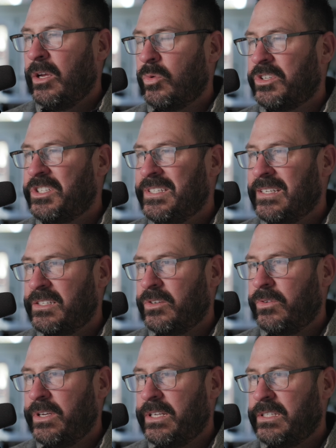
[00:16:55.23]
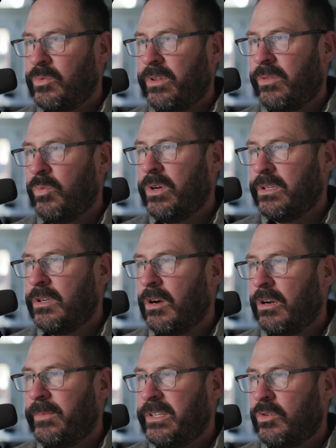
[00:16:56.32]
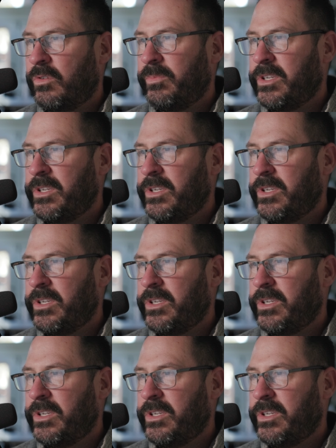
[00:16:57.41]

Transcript: which disagrees with what Garmin told